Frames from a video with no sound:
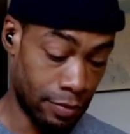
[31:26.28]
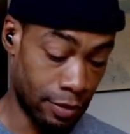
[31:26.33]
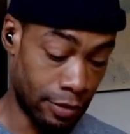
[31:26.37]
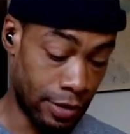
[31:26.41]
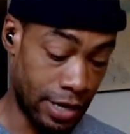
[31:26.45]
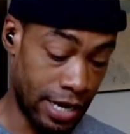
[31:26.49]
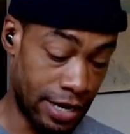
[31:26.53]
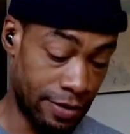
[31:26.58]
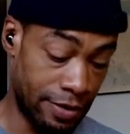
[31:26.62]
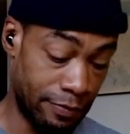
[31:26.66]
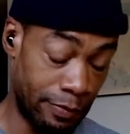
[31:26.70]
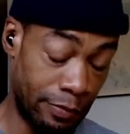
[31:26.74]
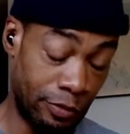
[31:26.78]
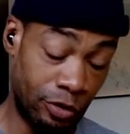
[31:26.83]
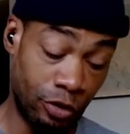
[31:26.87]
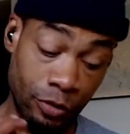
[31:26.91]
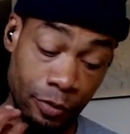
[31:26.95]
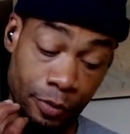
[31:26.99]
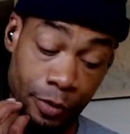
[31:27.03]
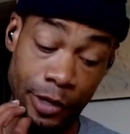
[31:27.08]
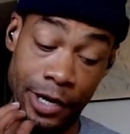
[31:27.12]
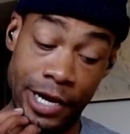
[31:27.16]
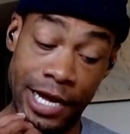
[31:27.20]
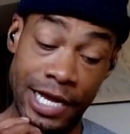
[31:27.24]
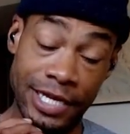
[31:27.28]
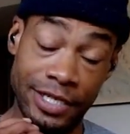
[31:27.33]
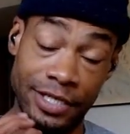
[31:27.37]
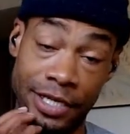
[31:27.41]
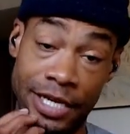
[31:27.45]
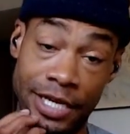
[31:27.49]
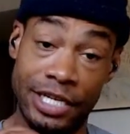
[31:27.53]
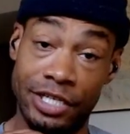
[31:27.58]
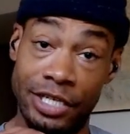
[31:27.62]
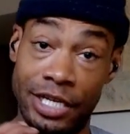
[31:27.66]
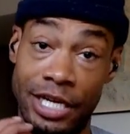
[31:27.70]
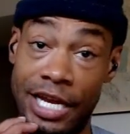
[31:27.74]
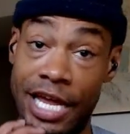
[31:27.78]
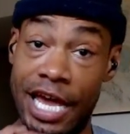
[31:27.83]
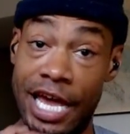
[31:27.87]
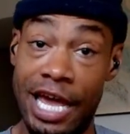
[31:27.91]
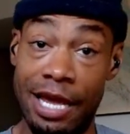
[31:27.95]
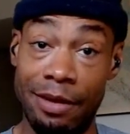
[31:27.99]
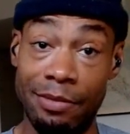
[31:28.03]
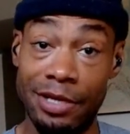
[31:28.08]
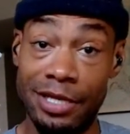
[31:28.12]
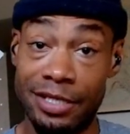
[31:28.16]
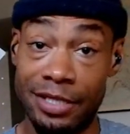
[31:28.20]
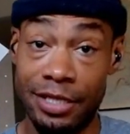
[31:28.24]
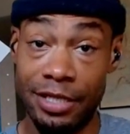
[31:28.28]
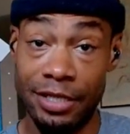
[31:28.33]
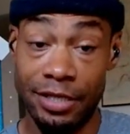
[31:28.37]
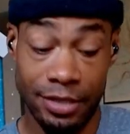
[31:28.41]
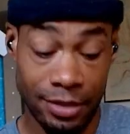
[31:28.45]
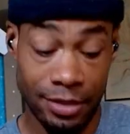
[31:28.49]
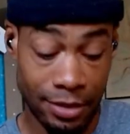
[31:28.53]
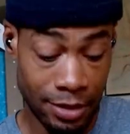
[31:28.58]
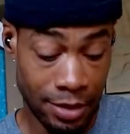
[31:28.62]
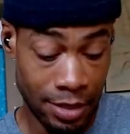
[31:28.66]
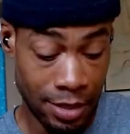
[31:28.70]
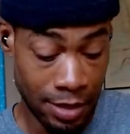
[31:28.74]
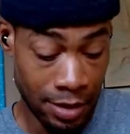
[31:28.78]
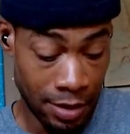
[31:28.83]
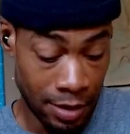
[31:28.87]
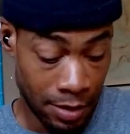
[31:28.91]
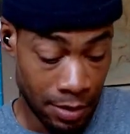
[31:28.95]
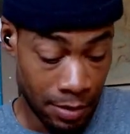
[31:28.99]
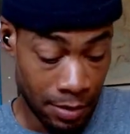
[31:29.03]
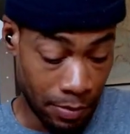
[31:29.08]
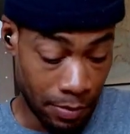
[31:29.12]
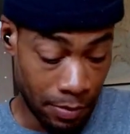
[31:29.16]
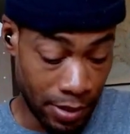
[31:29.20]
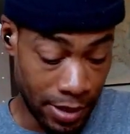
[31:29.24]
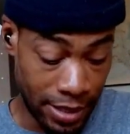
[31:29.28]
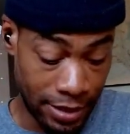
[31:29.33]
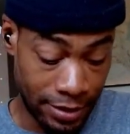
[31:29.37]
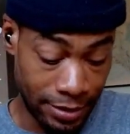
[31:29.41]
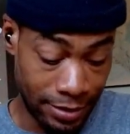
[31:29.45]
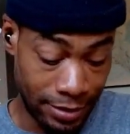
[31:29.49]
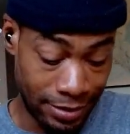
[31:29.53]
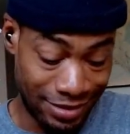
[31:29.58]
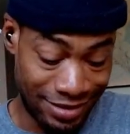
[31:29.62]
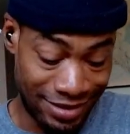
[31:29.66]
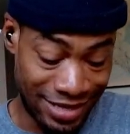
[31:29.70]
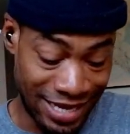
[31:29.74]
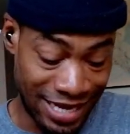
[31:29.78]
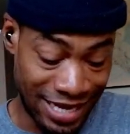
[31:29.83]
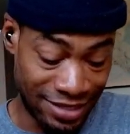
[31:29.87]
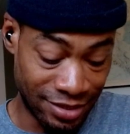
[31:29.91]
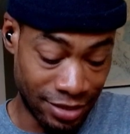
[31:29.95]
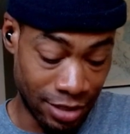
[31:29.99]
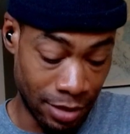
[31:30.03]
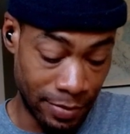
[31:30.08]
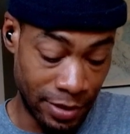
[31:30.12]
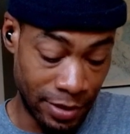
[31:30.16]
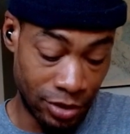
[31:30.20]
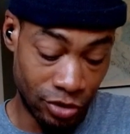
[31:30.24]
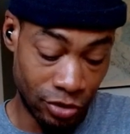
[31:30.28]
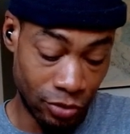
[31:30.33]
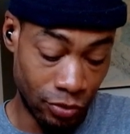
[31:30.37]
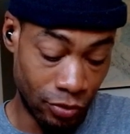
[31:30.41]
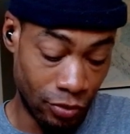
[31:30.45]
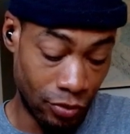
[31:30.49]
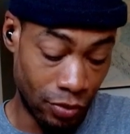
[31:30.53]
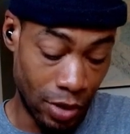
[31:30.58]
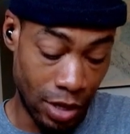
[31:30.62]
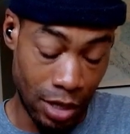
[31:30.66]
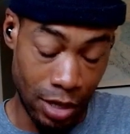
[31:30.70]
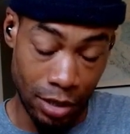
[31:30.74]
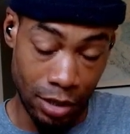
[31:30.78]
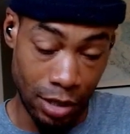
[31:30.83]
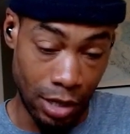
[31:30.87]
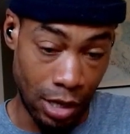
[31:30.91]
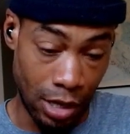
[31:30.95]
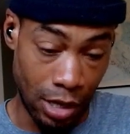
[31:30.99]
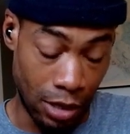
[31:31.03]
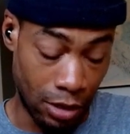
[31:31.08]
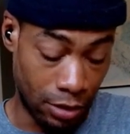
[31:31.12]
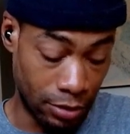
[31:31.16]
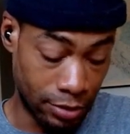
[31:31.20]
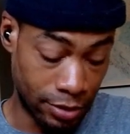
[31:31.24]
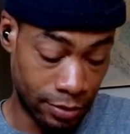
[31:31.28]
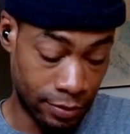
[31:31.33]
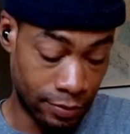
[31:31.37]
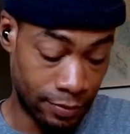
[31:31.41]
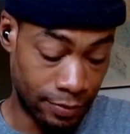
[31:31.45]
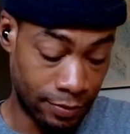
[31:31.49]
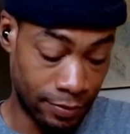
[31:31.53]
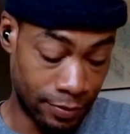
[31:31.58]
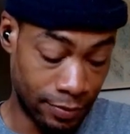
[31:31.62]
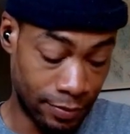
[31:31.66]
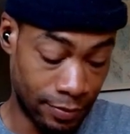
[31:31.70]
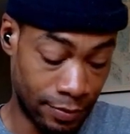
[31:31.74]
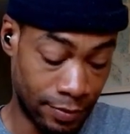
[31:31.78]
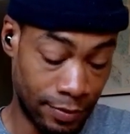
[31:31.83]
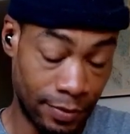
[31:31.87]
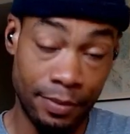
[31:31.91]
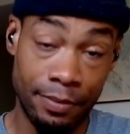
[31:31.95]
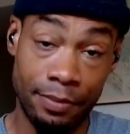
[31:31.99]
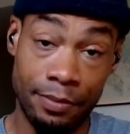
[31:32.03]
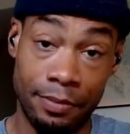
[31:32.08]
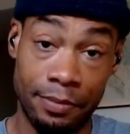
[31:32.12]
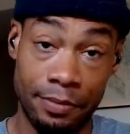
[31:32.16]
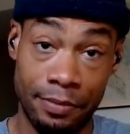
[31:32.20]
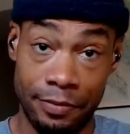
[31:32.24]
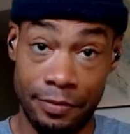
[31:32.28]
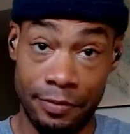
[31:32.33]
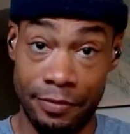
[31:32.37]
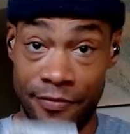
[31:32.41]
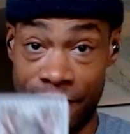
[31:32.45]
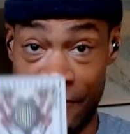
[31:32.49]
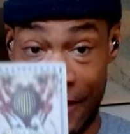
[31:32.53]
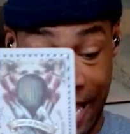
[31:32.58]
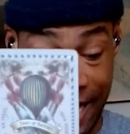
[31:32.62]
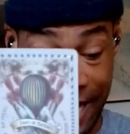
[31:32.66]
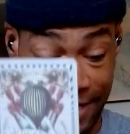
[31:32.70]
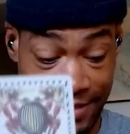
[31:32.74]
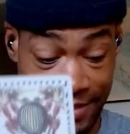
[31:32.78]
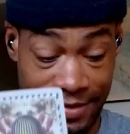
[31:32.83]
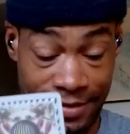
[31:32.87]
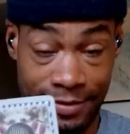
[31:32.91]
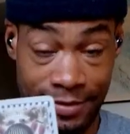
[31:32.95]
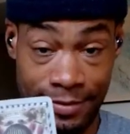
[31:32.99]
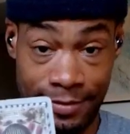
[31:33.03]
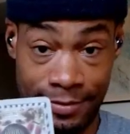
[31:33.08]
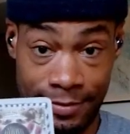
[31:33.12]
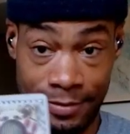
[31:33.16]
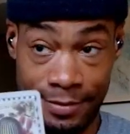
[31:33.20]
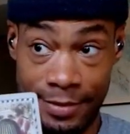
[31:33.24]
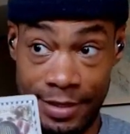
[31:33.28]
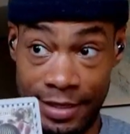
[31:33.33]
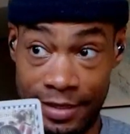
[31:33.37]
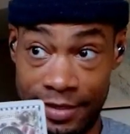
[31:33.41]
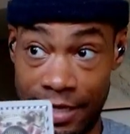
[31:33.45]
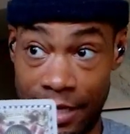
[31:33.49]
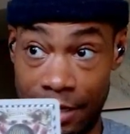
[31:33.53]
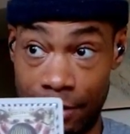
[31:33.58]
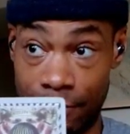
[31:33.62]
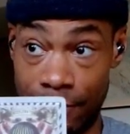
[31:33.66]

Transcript: due to procrastination and aimlessness, but that's coming to a, a halt. Fast. Acceleration.